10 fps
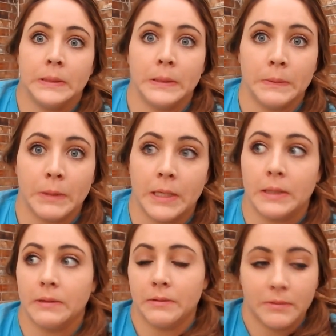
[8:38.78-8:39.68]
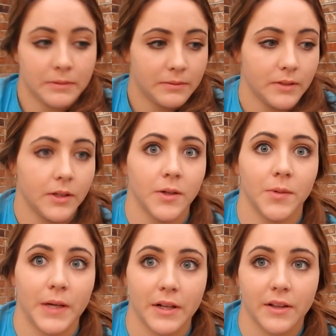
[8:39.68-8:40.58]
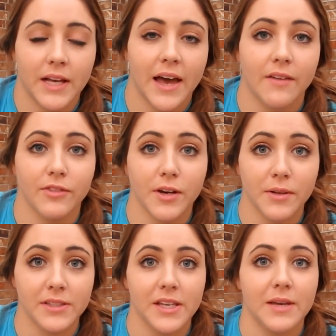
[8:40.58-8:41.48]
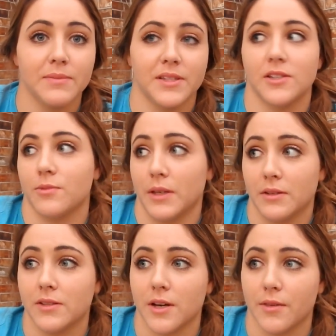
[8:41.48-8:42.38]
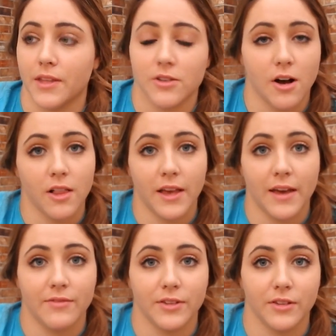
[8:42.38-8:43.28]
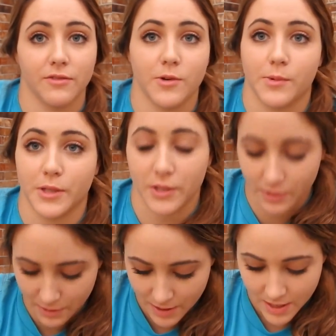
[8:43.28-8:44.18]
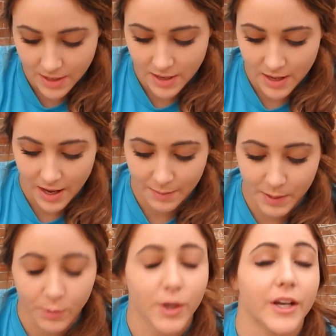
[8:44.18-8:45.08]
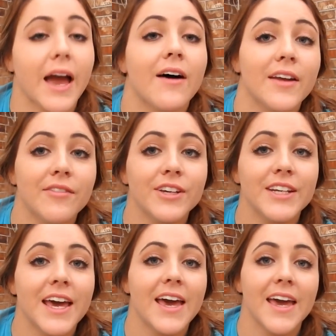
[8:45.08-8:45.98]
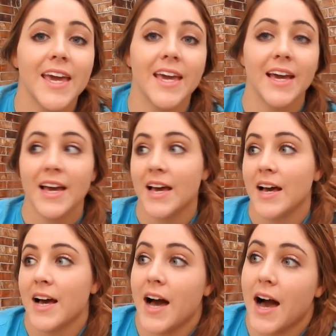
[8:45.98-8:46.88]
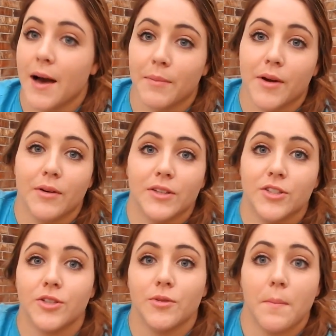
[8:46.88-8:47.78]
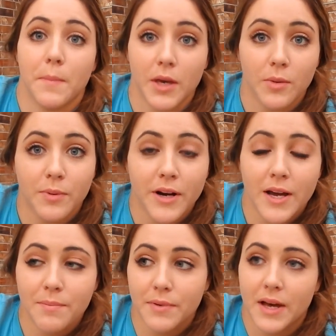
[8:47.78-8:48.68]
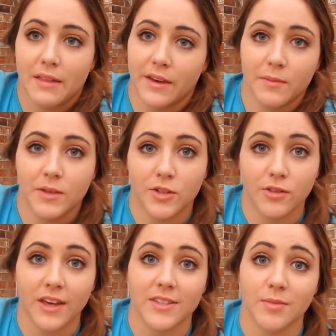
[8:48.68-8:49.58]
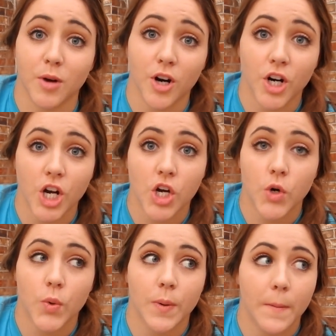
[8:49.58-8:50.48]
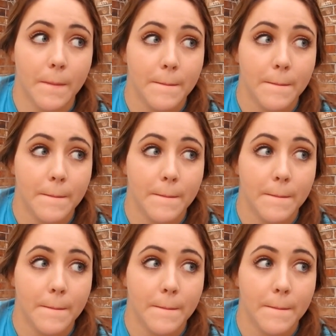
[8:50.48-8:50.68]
oh well. Oh well. I have no exams this week. So that's all I have to look forward to. I'm going to work out every day. I'm going to meal prep. I think I'm going to do that tomorrow